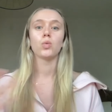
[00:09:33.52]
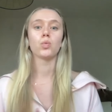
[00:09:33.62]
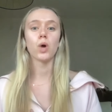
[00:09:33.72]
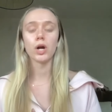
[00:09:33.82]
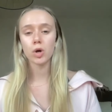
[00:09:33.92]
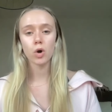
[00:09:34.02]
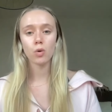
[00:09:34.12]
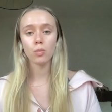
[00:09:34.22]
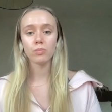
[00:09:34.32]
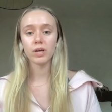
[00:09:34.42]
run
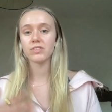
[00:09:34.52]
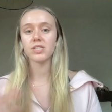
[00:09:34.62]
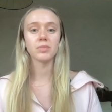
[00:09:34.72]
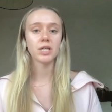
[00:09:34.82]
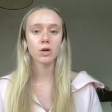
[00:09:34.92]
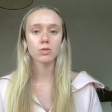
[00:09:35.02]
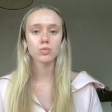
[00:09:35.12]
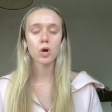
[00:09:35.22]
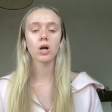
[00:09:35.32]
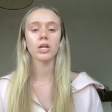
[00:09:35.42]
home if something
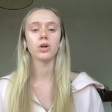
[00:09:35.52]
goes wrong.